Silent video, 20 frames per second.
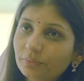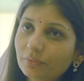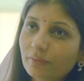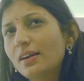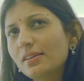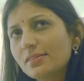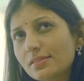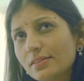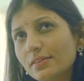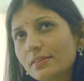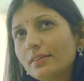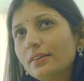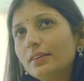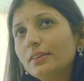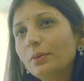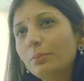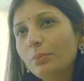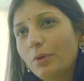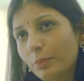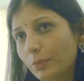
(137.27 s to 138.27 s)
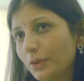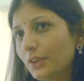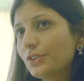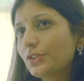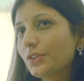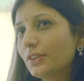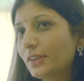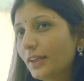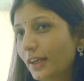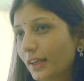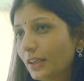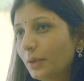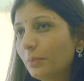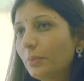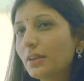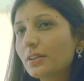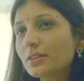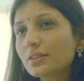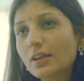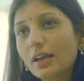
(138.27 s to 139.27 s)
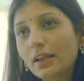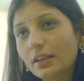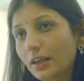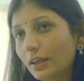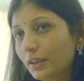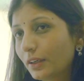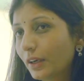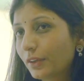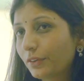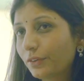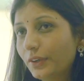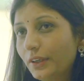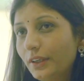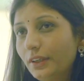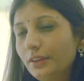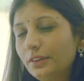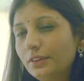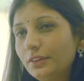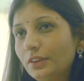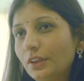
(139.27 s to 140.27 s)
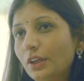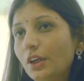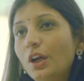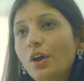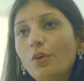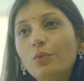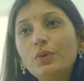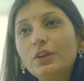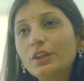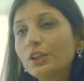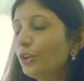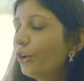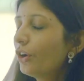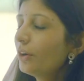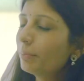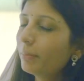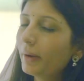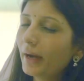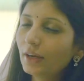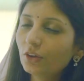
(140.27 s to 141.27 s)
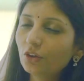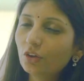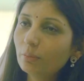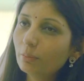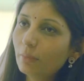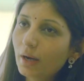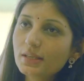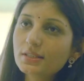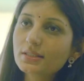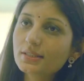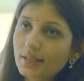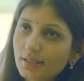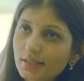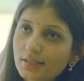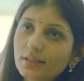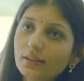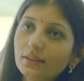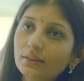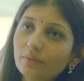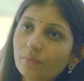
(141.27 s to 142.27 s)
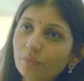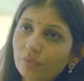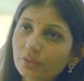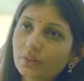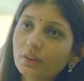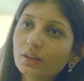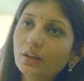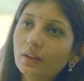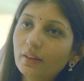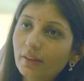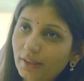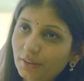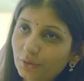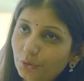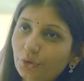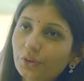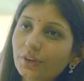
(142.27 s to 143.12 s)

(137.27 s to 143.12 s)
Considering the population dynamics in our country, we cannot bank on mass testing like